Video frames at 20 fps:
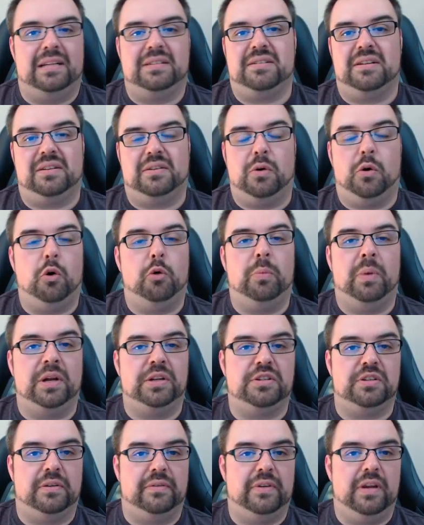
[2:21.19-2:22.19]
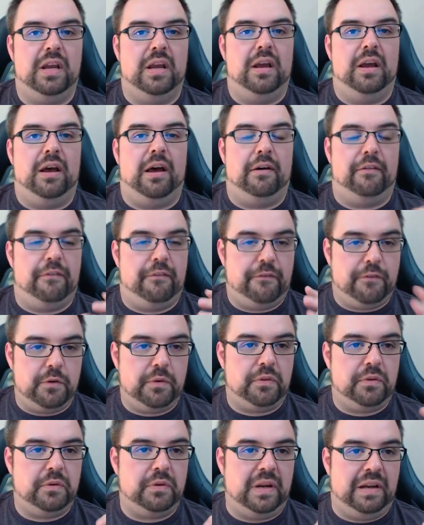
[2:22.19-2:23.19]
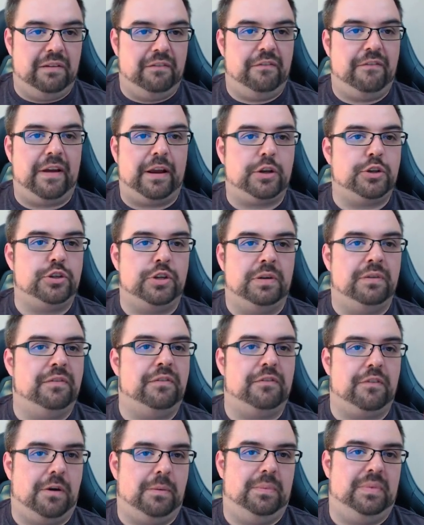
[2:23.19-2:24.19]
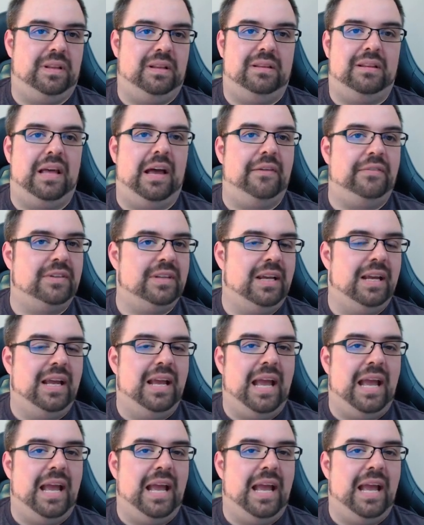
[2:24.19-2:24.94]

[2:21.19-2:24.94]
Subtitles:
It's just a whole bunch of further infection from the left.